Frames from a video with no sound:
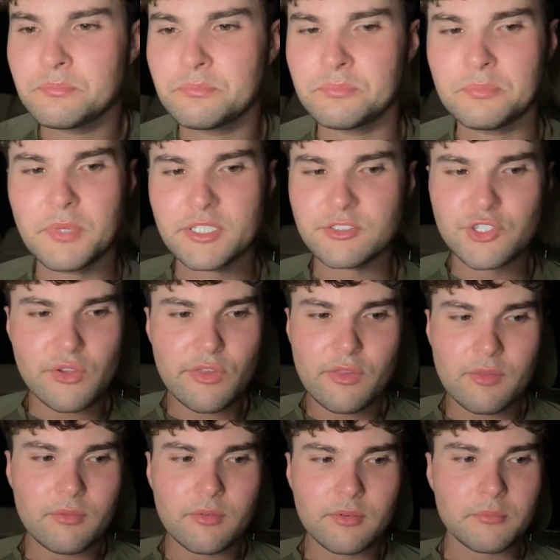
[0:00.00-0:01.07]
But
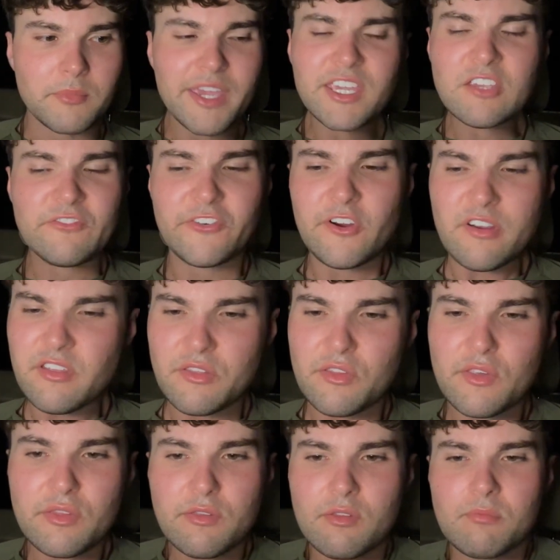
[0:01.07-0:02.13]
just making friends
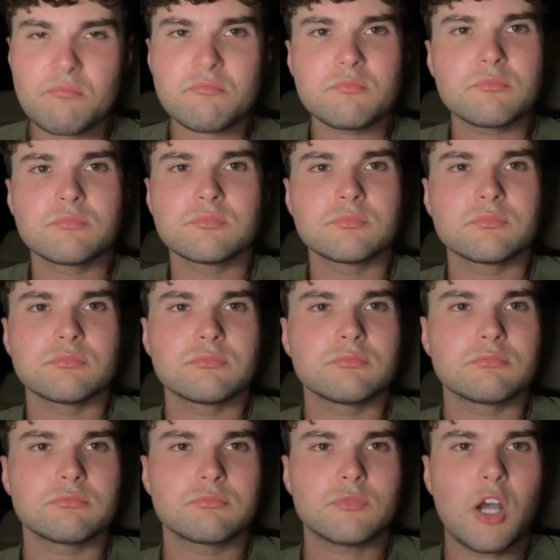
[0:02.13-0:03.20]
is
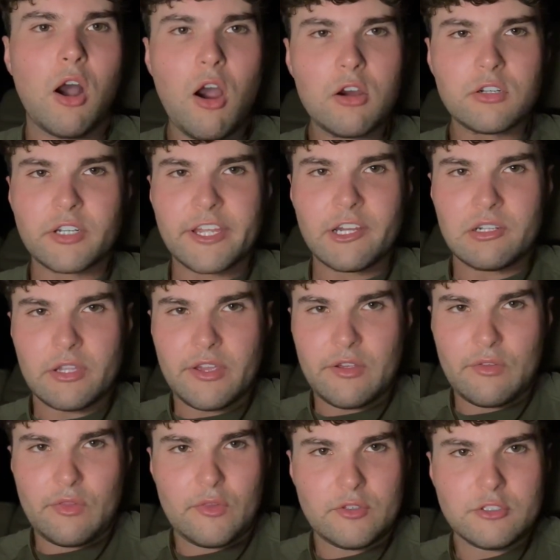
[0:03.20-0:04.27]
hard
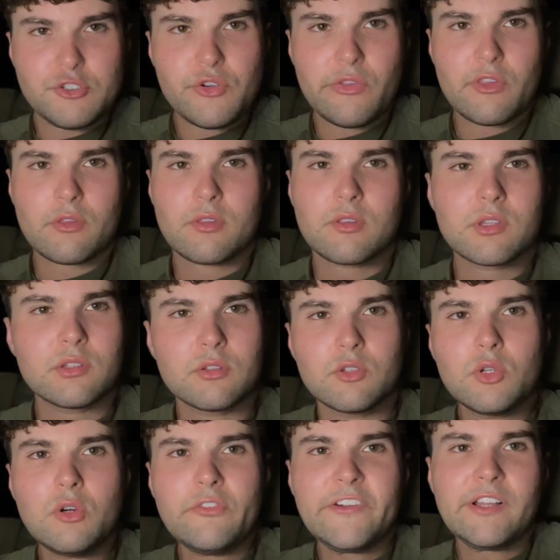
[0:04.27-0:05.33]
nowadays. You
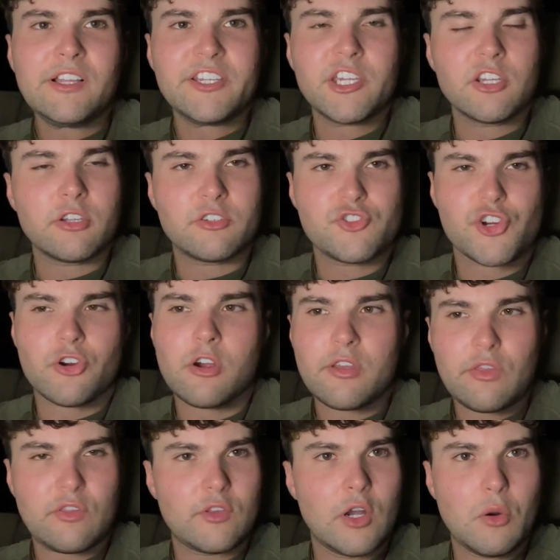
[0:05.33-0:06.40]
don't feel like you can
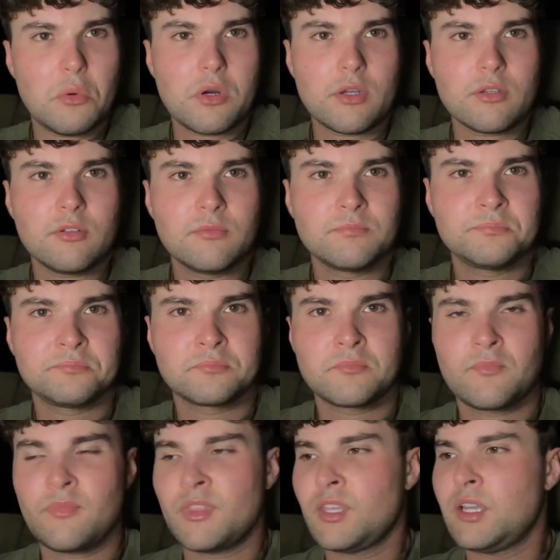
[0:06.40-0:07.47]
trust no one.
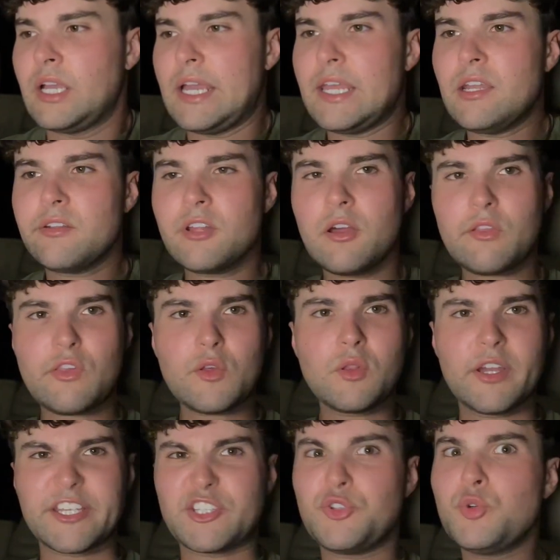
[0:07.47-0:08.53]
And then also,
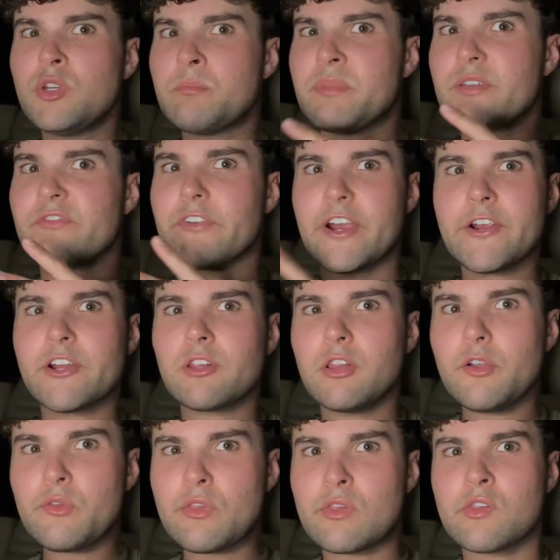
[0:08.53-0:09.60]
like, you can be very
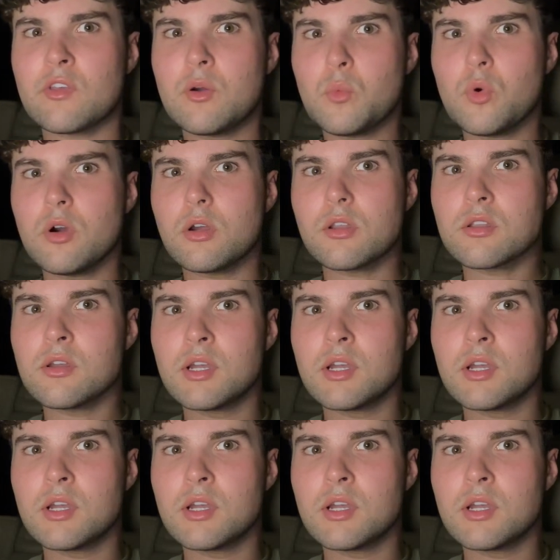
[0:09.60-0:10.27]
close to someone,